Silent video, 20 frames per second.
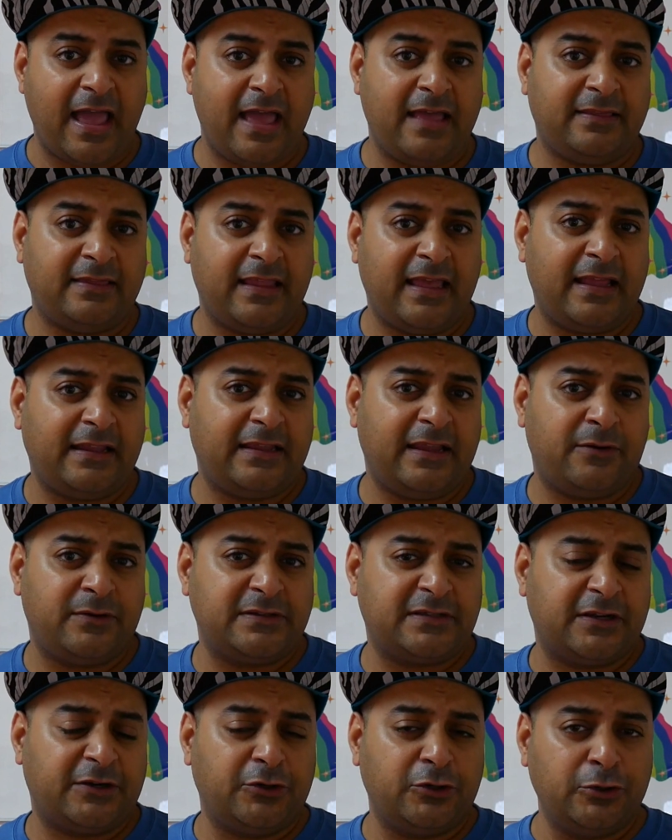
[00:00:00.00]
and then there
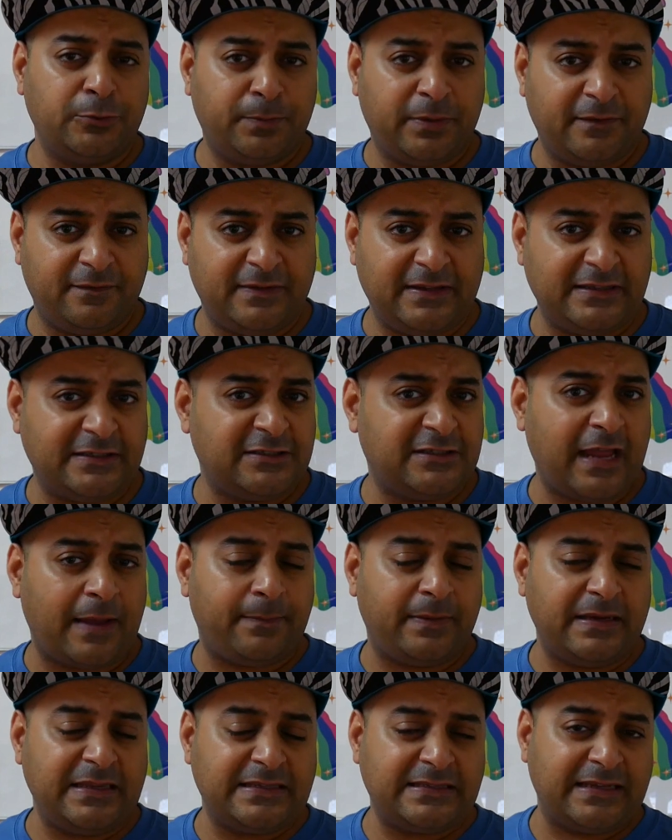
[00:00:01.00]
was a group of these
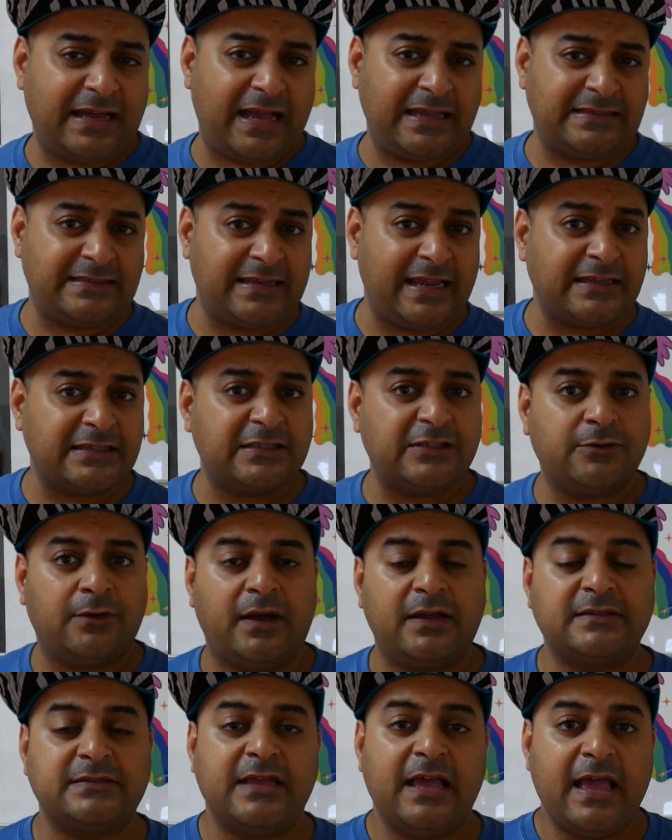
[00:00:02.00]
Japanese guys next to
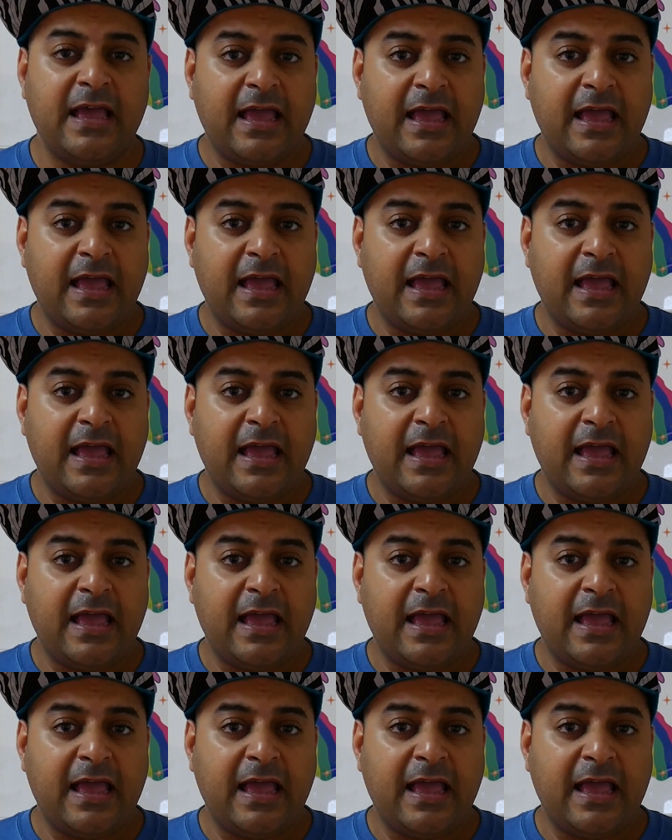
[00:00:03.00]
us,